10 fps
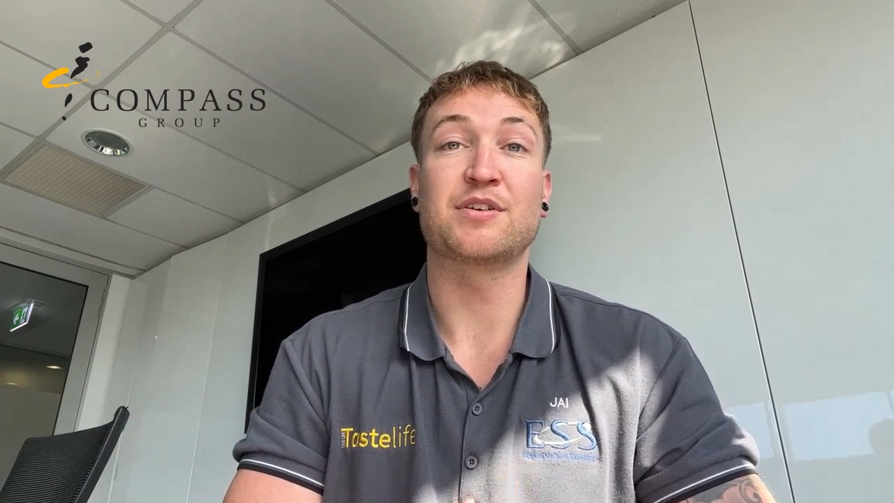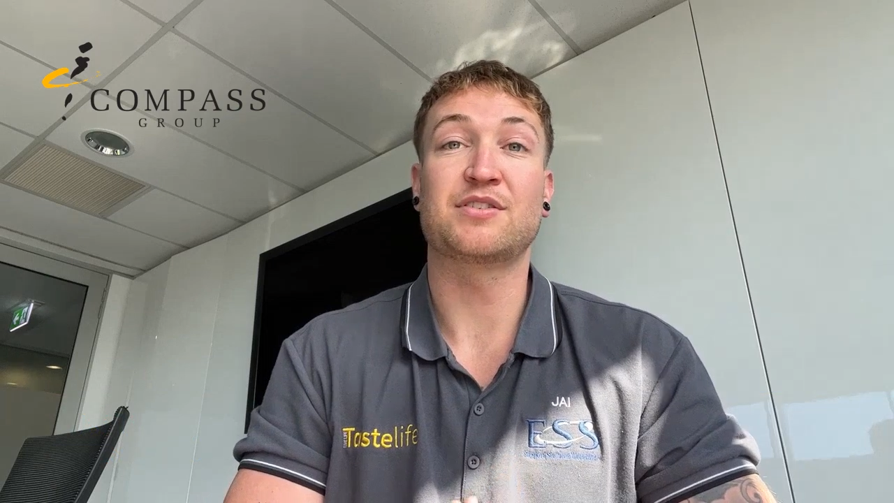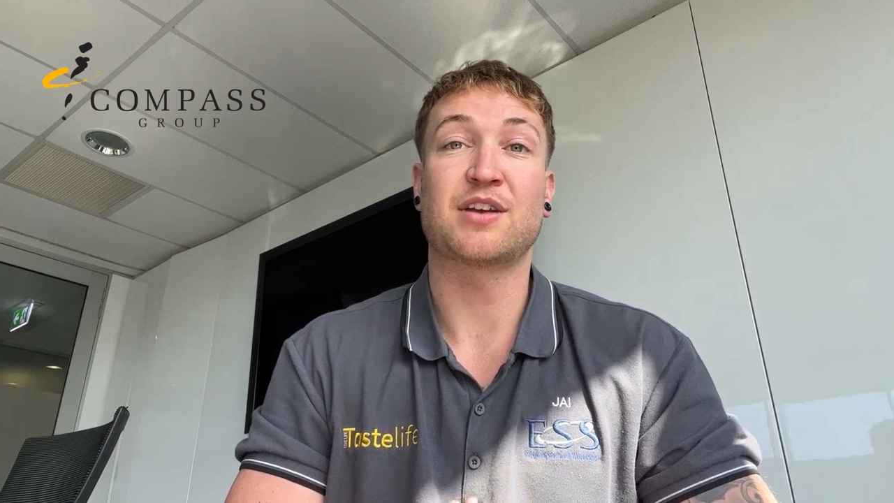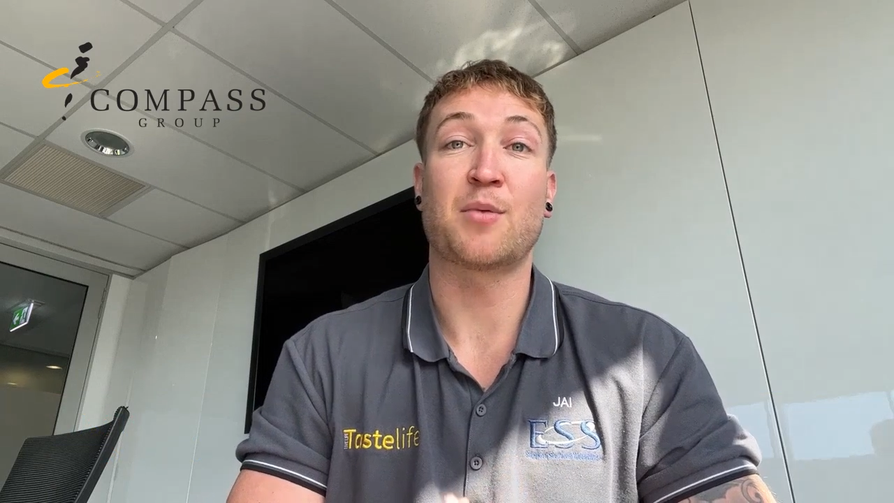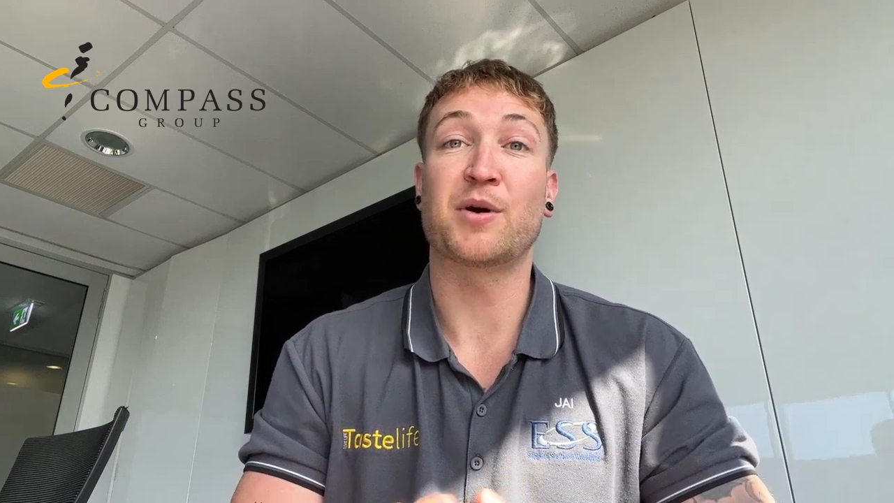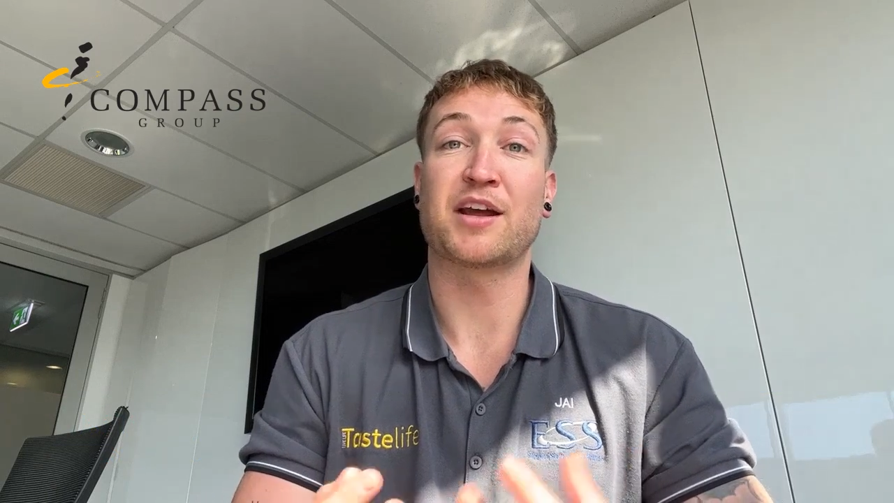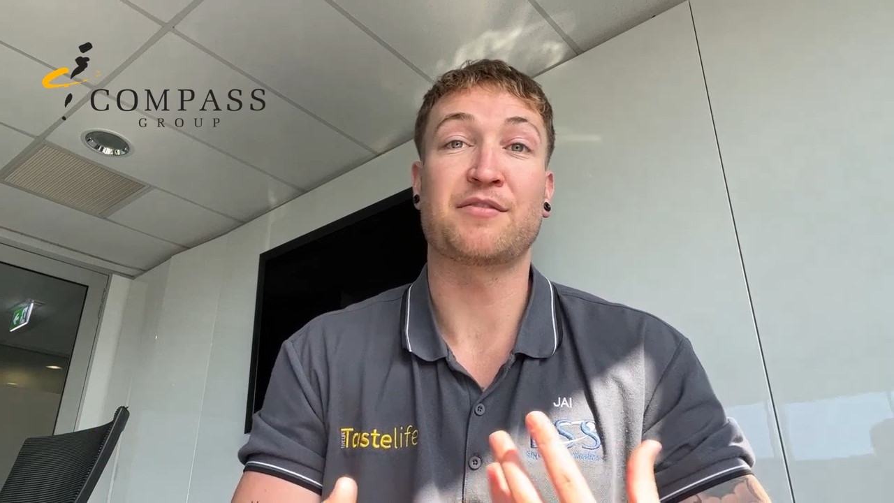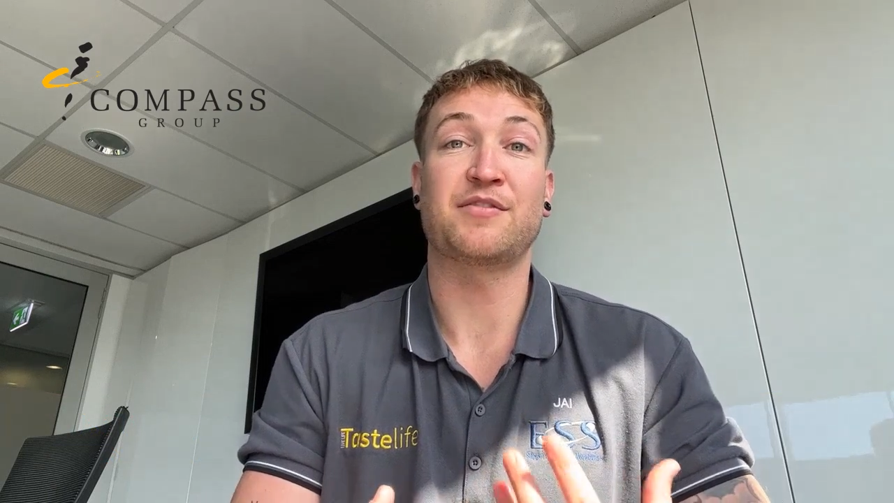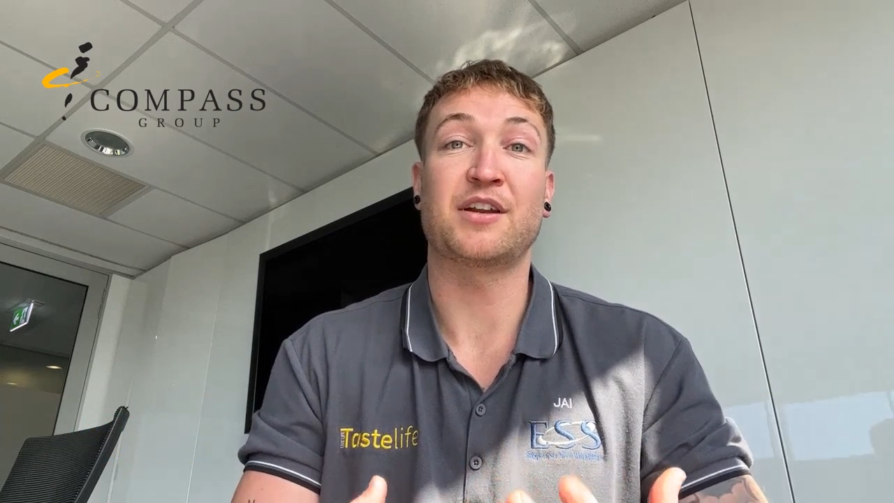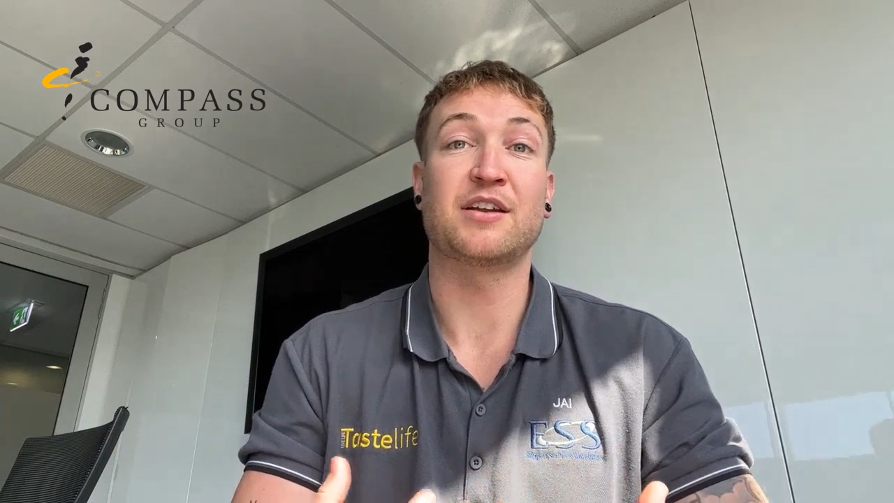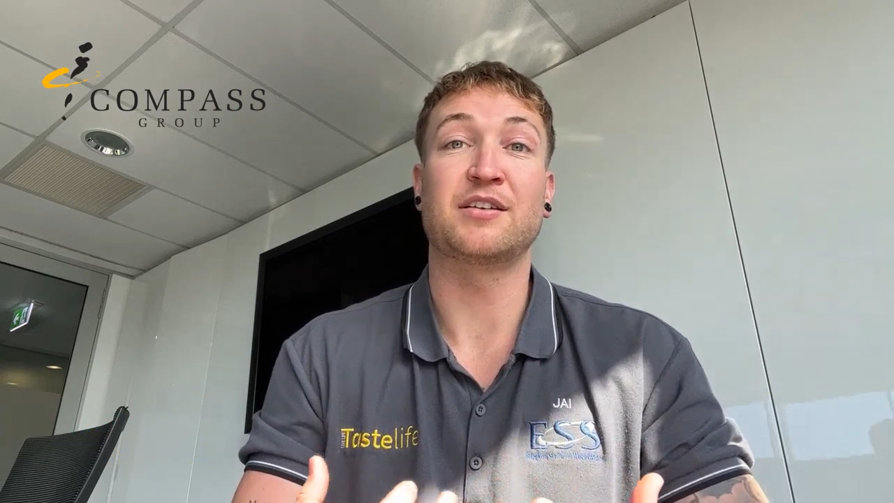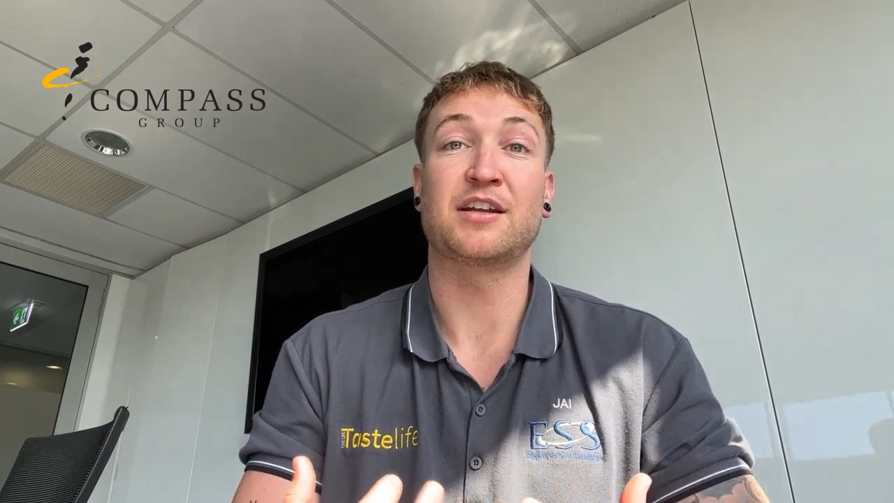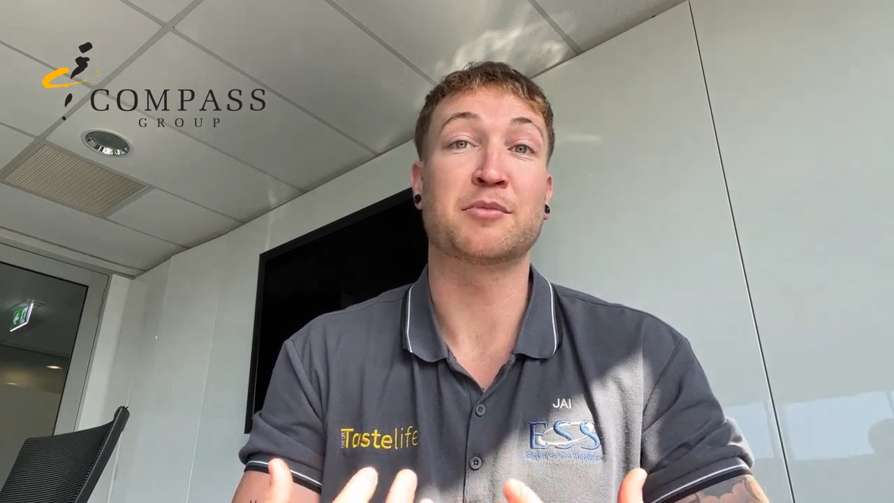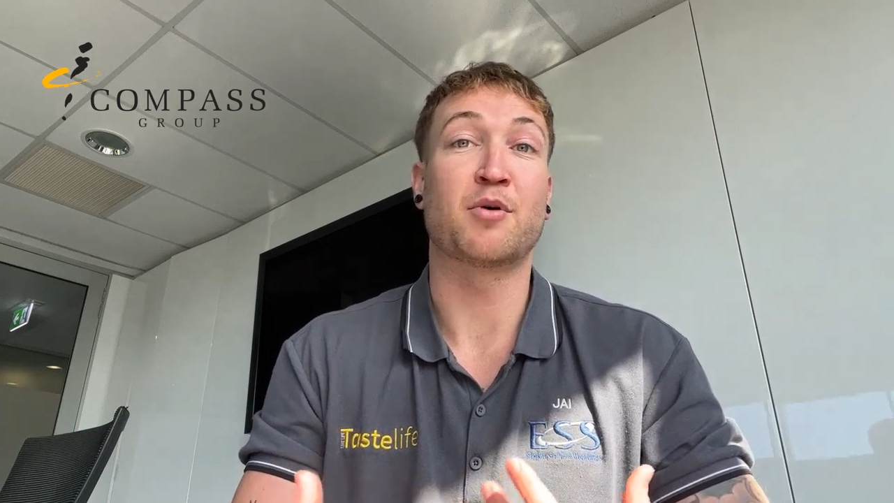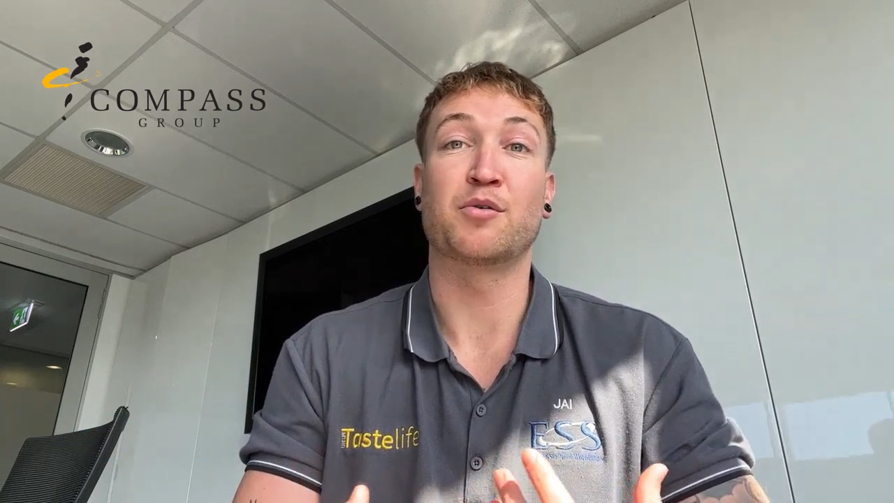is and where they fit
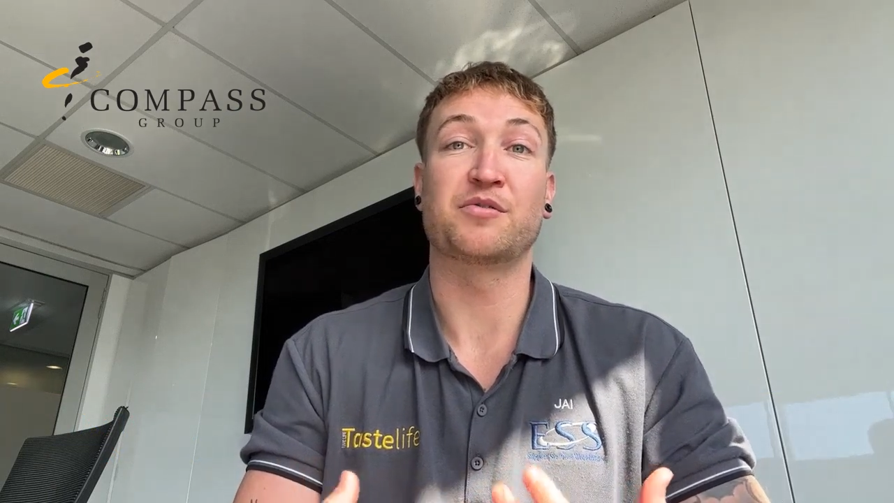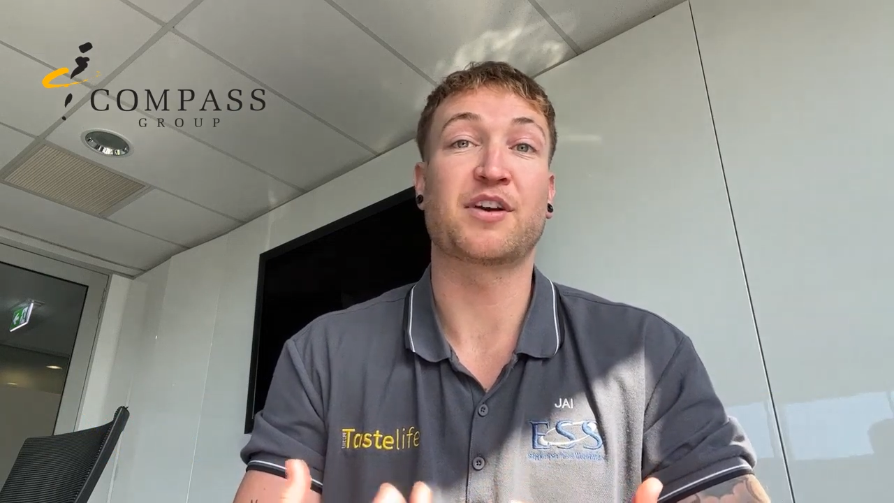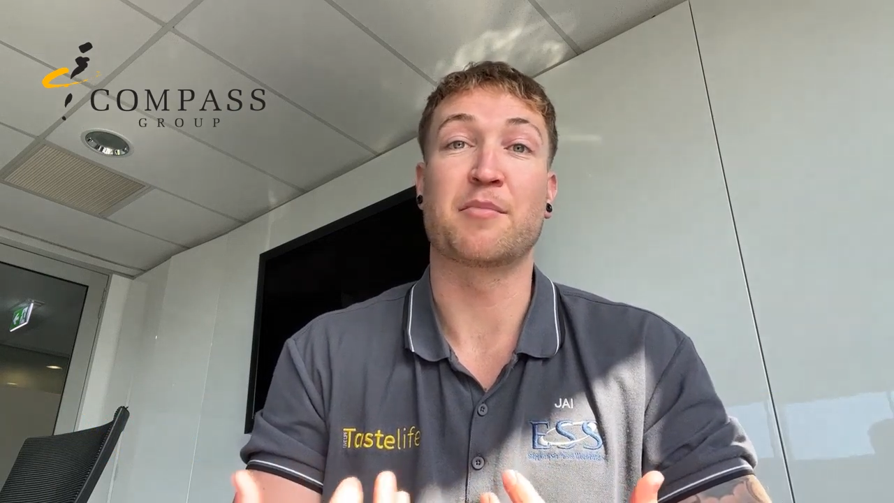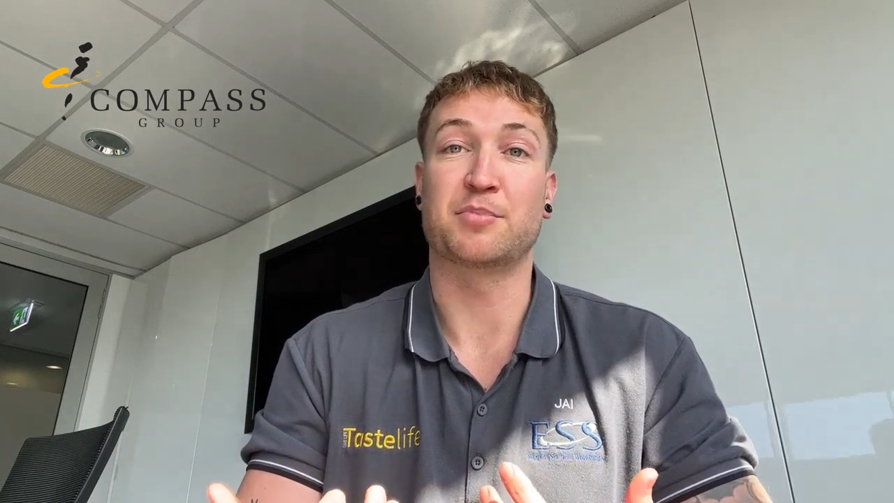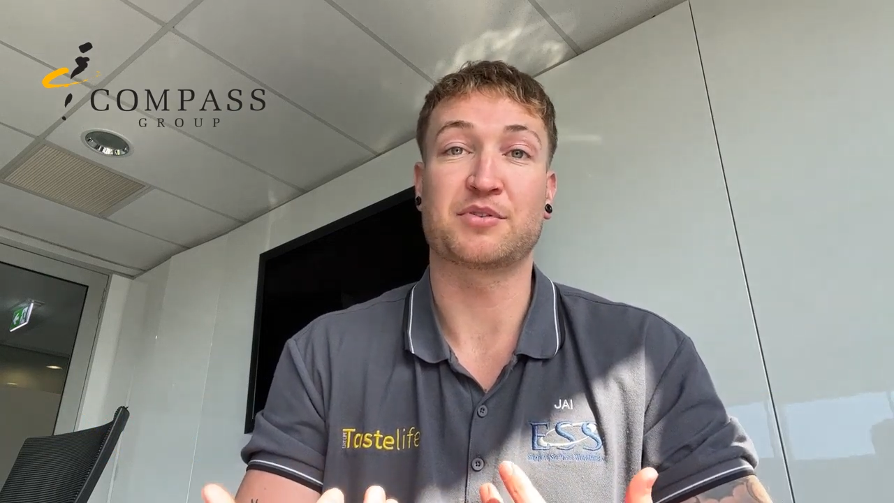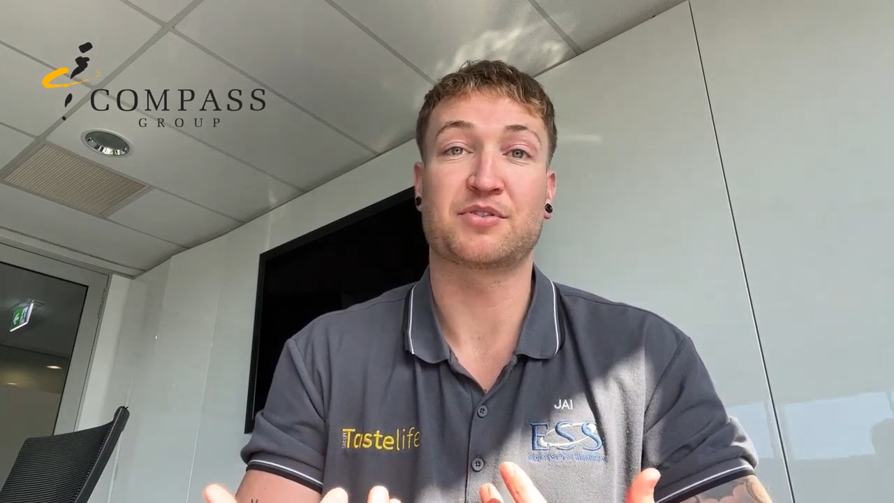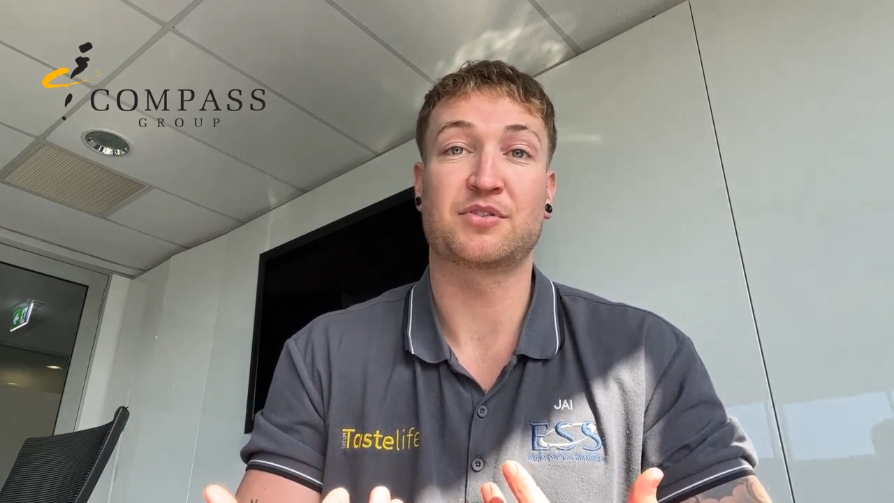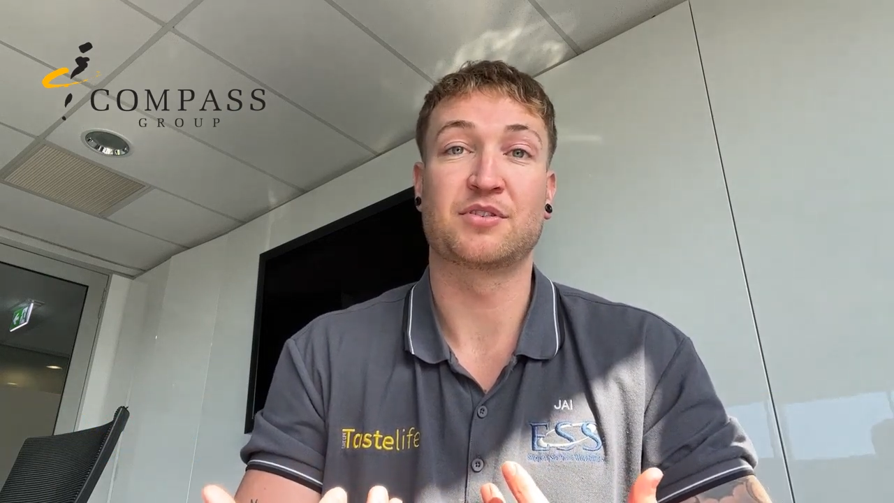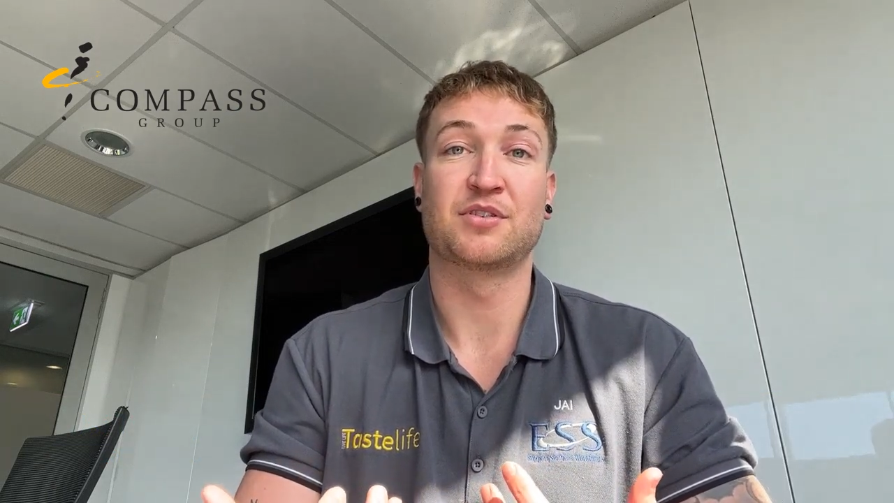in the mould of Compass.